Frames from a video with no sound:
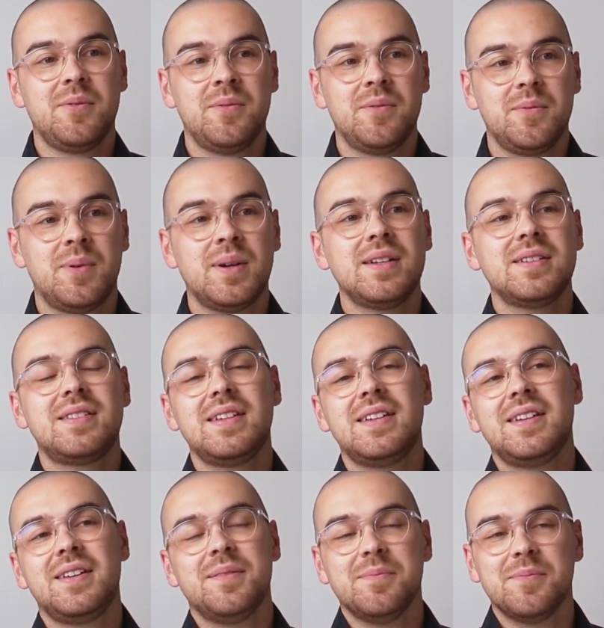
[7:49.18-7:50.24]
what is
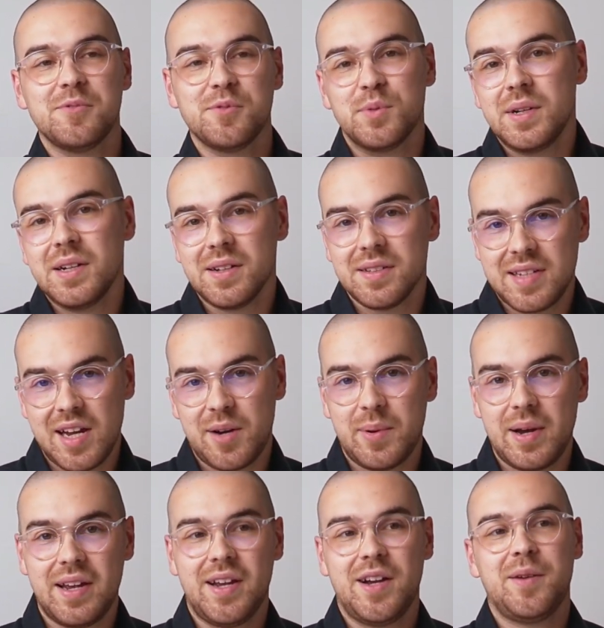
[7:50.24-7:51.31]
the real
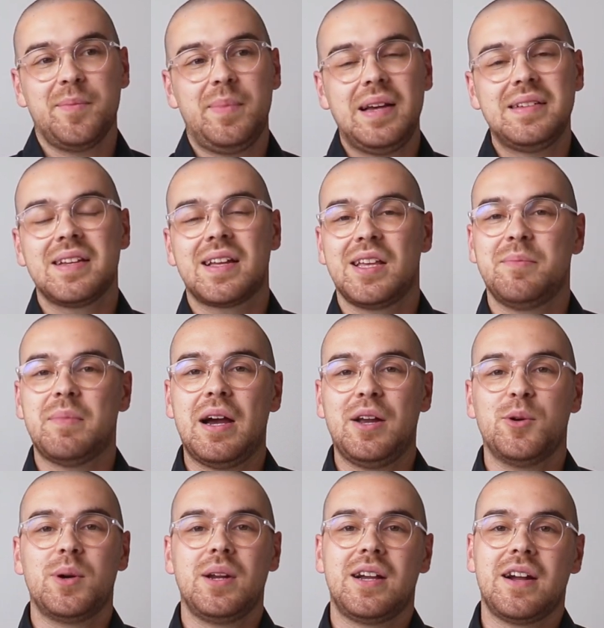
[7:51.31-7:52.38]
takeaway here? Basically,
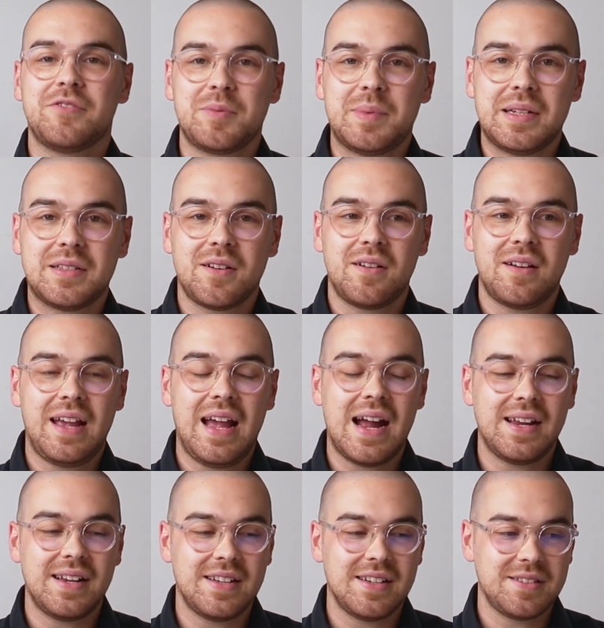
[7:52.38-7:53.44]
minority governments are
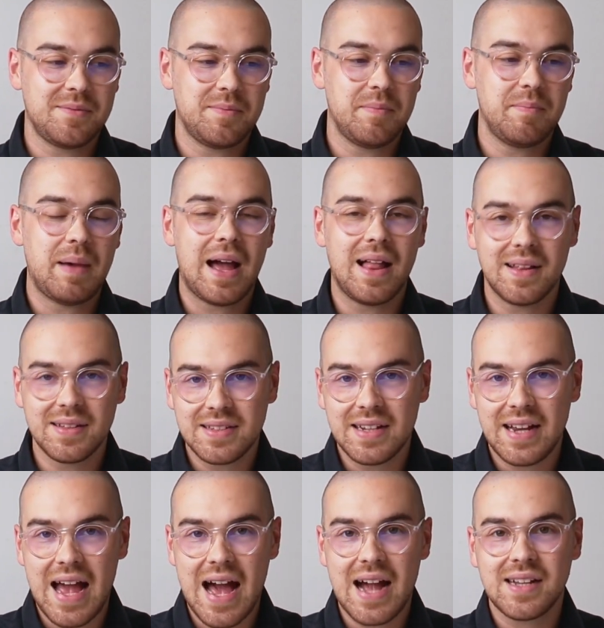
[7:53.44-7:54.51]
Canada's
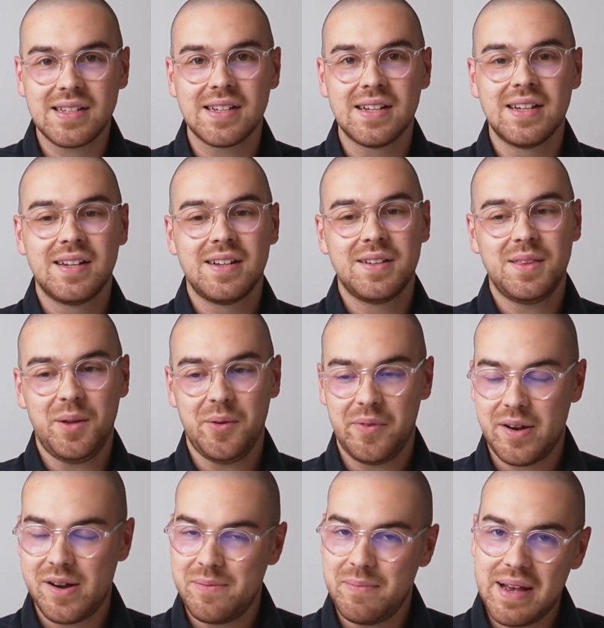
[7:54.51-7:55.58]
balancing act. They're
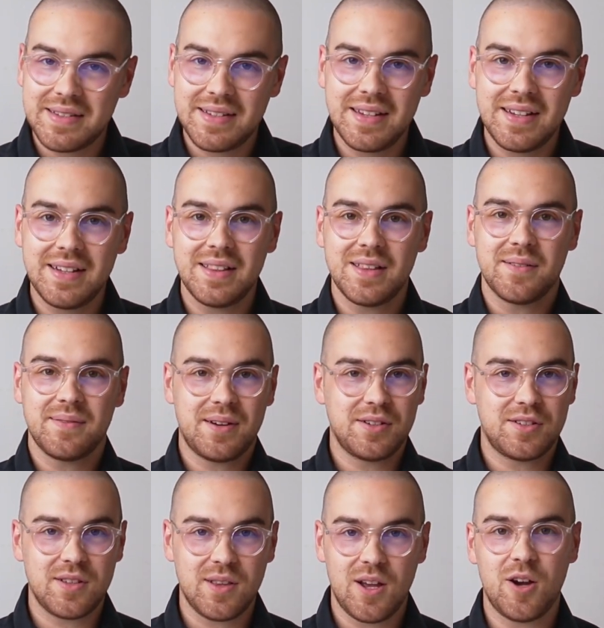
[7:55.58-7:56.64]
very messy, they're very
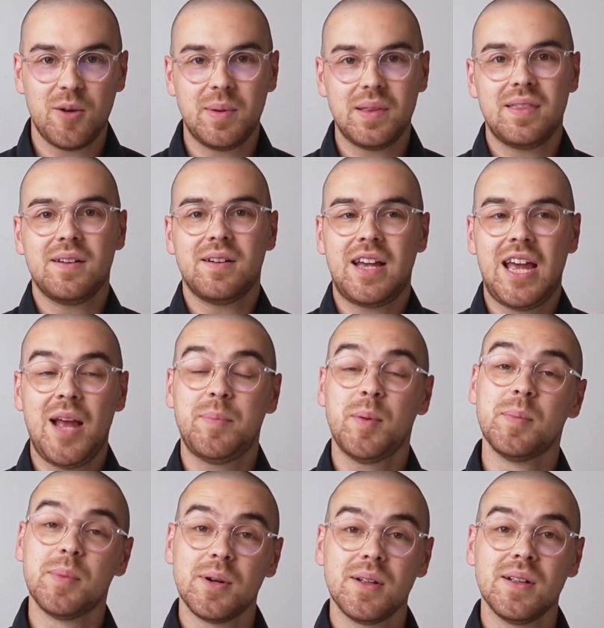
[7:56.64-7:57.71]
slow, but they're
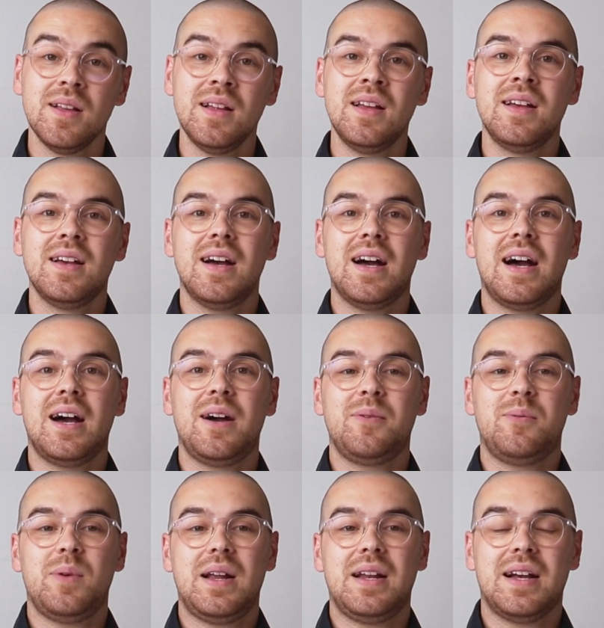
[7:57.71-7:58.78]
capable
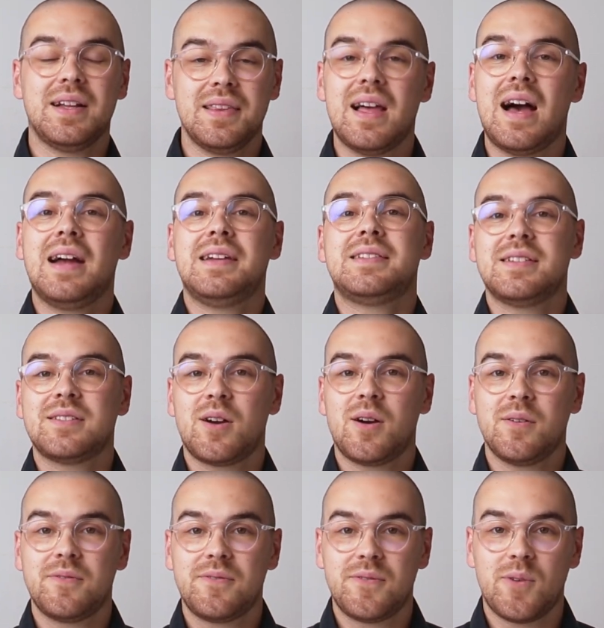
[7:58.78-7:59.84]
when alliances
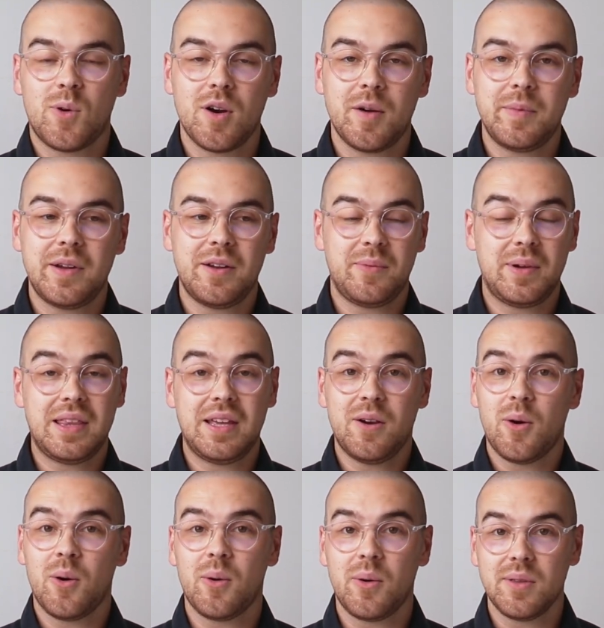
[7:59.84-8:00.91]
are formed and when they
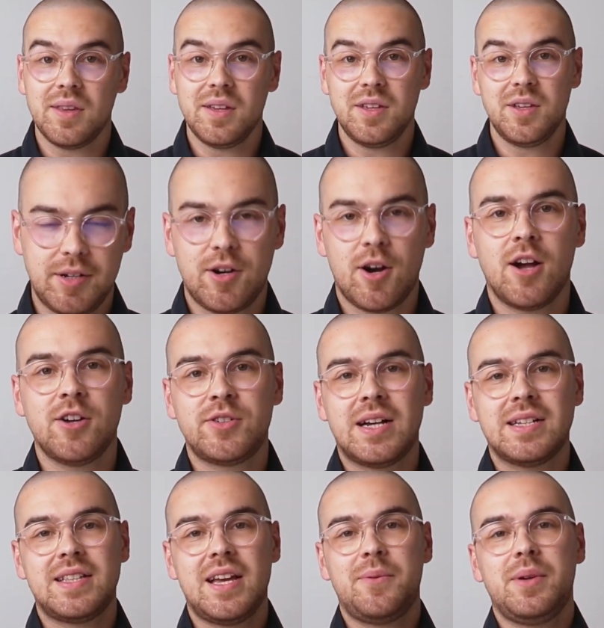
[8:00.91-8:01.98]
hold. You can
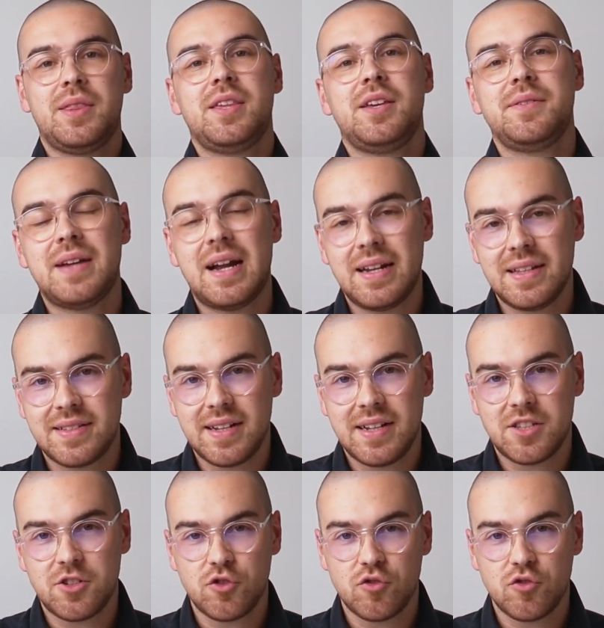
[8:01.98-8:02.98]
contrast that with the United States